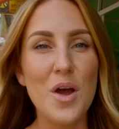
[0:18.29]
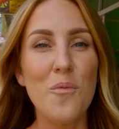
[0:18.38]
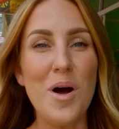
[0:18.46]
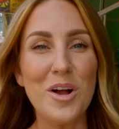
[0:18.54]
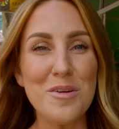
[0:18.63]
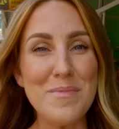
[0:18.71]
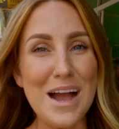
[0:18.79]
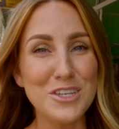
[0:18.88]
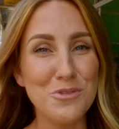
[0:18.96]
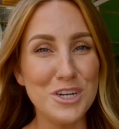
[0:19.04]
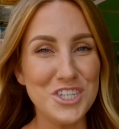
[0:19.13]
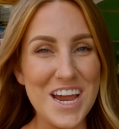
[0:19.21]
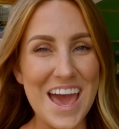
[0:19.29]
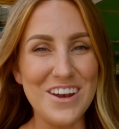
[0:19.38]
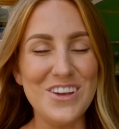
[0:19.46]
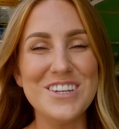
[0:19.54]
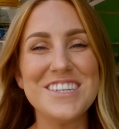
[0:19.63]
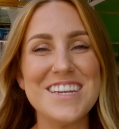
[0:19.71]
Welcome back to our
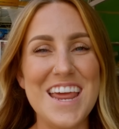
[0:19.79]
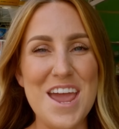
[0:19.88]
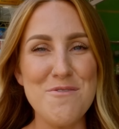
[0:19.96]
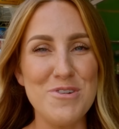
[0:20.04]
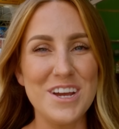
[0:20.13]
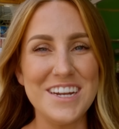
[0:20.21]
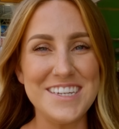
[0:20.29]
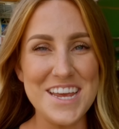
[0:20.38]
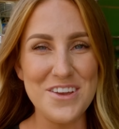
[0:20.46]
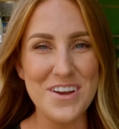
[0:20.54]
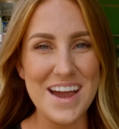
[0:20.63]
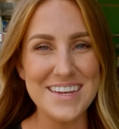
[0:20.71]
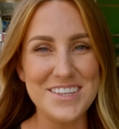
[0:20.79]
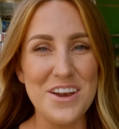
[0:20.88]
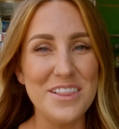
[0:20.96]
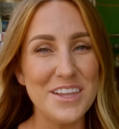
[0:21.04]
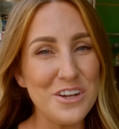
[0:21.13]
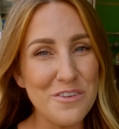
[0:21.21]
channel. Today we're gonna take you guys on a
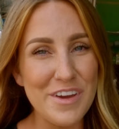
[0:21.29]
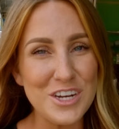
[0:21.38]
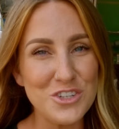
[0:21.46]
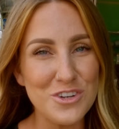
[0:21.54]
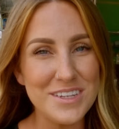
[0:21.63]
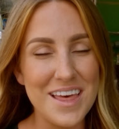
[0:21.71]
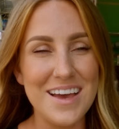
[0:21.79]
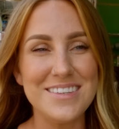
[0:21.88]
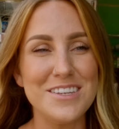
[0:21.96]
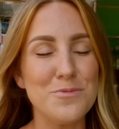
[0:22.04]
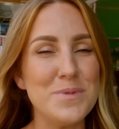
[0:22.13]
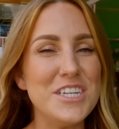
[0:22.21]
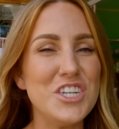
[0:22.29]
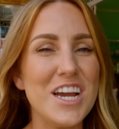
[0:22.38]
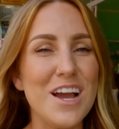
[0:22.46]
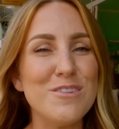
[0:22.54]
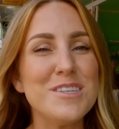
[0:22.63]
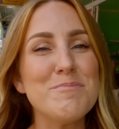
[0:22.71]
little adventure with us as we check
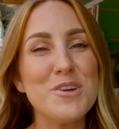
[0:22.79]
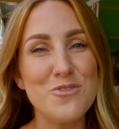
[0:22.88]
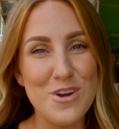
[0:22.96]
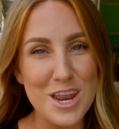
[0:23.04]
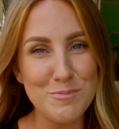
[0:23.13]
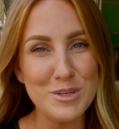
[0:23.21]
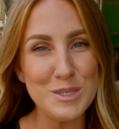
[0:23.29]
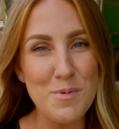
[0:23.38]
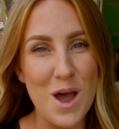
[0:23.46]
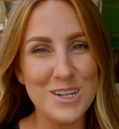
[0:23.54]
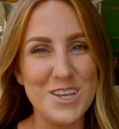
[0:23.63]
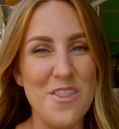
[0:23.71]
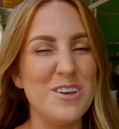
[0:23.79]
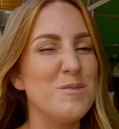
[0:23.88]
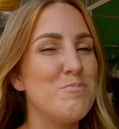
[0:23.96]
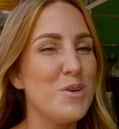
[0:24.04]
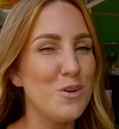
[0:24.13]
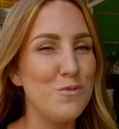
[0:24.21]
out some incredible spots on this
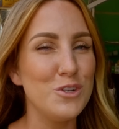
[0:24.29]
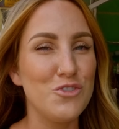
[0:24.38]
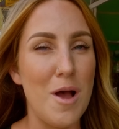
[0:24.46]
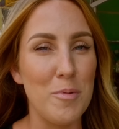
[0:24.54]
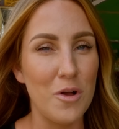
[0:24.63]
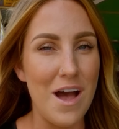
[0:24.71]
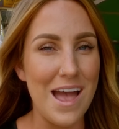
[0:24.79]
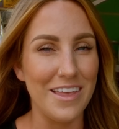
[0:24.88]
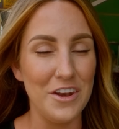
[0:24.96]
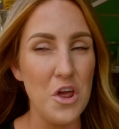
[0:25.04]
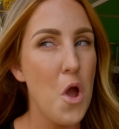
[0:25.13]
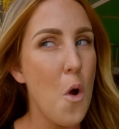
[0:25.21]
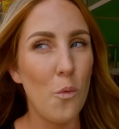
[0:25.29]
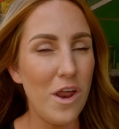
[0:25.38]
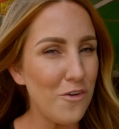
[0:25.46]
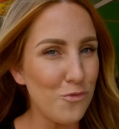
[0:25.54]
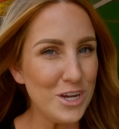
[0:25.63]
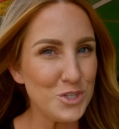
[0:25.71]
beautiful tropical island, one
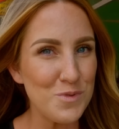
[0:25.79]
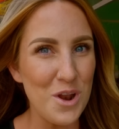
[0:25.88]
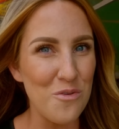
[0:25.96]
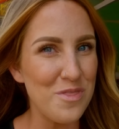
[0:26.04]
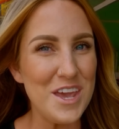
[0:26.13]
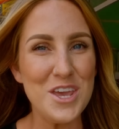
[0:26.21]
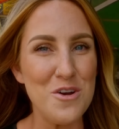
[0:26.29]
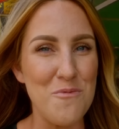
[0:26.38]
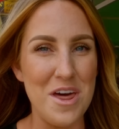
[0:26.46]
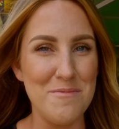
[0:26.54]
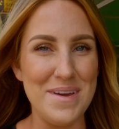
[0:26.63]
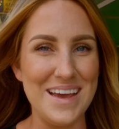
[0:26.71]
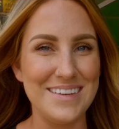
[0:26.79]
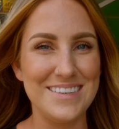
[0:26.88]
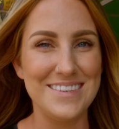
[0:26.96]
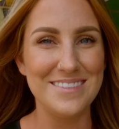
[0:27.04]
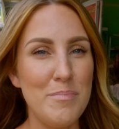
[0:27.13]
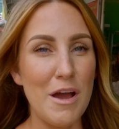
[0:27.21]
of which we don't think you'll wanna
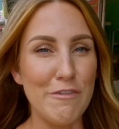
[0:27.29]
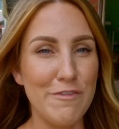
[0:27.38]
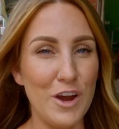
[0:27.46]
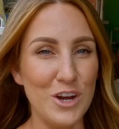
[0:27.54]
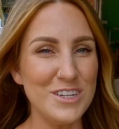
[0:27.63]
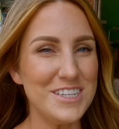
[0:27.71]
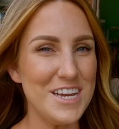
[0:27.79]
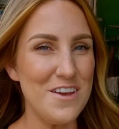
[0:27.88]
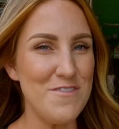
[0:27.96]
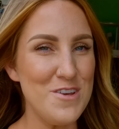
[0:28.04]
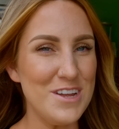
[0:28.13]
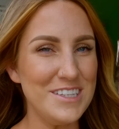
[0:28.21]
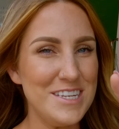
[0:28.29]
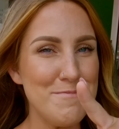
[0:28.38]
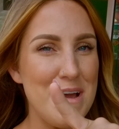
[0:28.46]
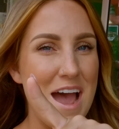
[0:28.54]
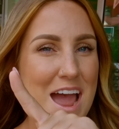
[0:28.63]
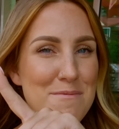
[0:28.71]
miss. But first, if you can see
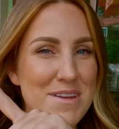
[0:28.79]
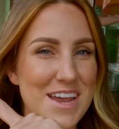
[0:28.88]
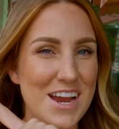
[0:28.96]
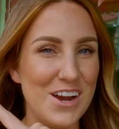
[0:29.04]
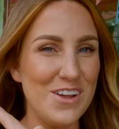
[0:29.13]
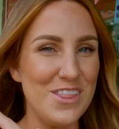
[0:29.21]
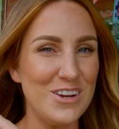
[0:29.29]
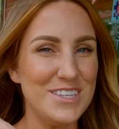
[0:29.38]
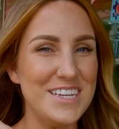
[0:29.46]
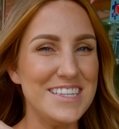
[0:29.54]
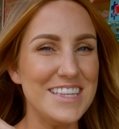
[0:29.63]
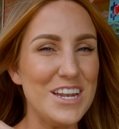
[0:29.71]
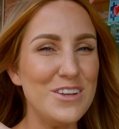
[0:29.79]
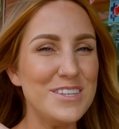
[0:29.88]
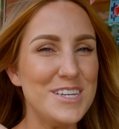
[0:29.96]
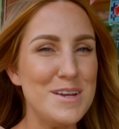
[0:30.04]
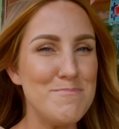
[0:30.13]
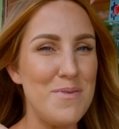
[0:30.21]
behind me here, there's these little
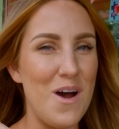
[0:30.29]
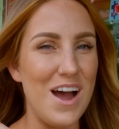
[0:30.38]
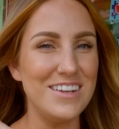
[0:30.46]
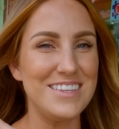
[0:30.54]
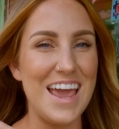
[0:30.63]
steam pots